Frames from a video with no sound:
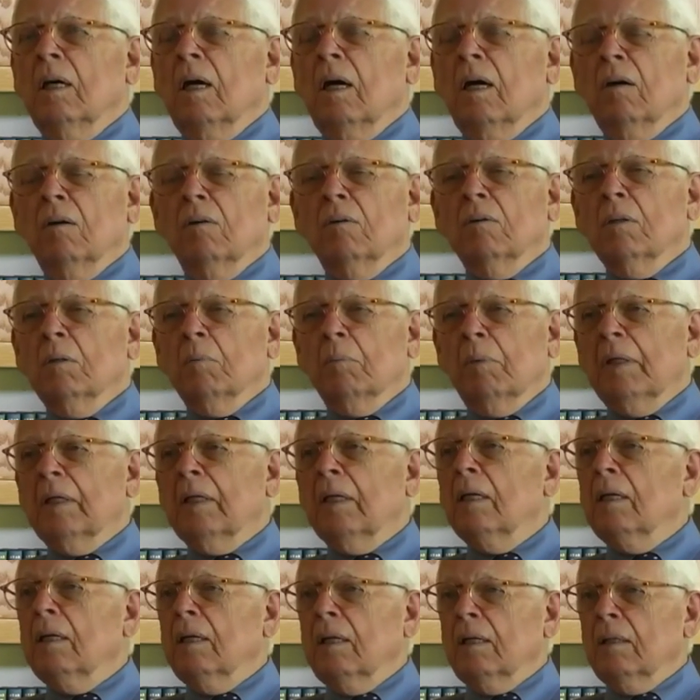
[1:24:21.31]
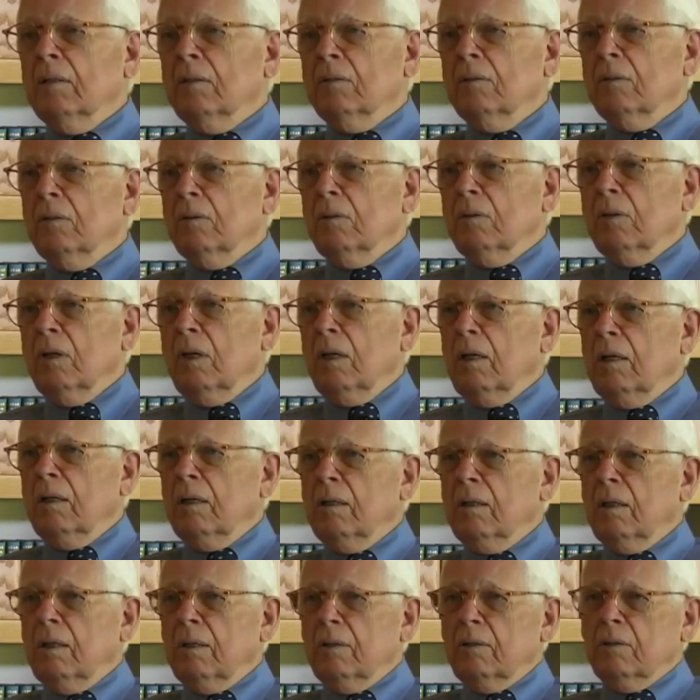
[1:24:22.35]
are only beginning to
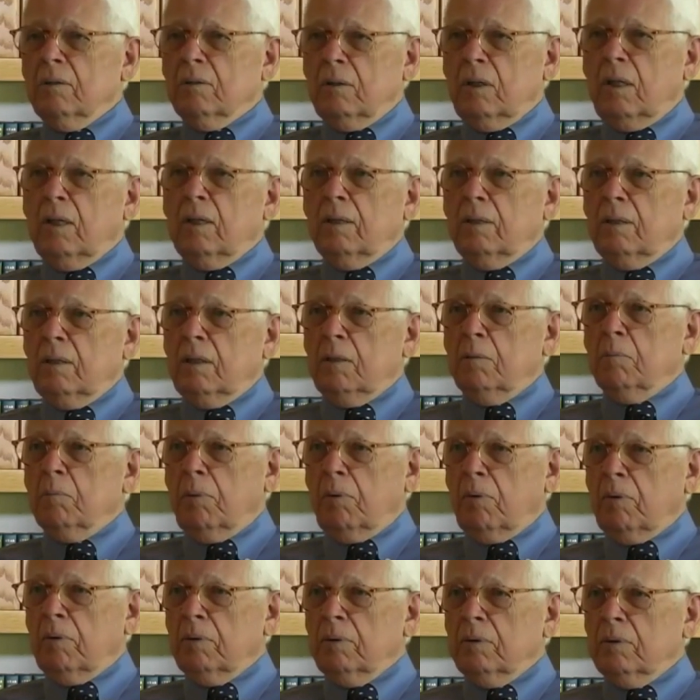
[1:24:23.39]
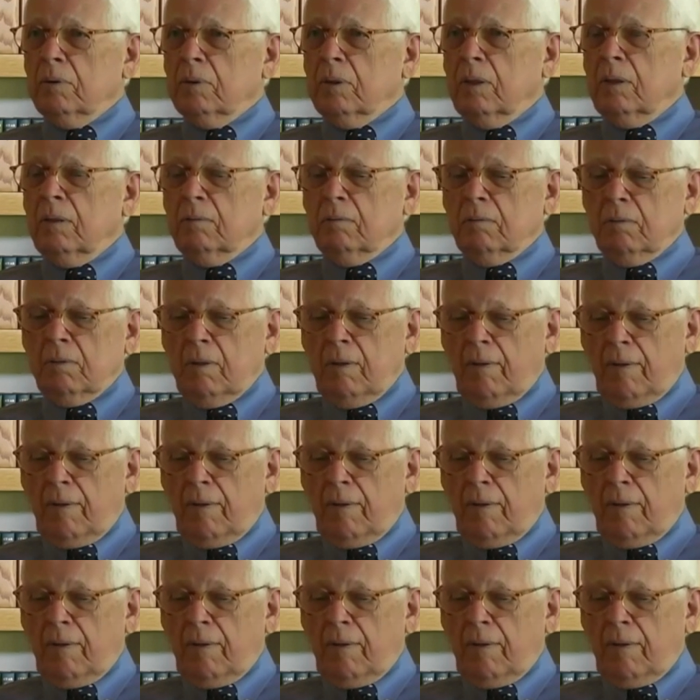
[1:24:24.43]
understand the importance of.